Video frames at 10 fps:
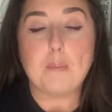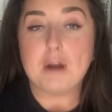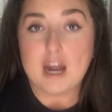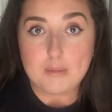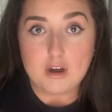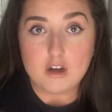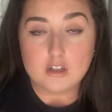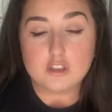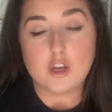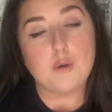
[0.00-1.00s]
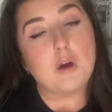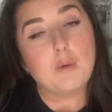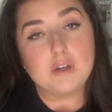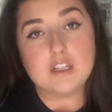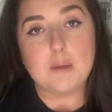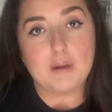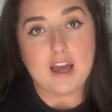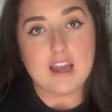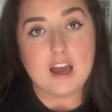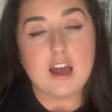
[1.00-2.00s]
Primark so I will keep an
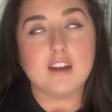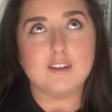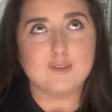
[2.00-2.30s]
eye um,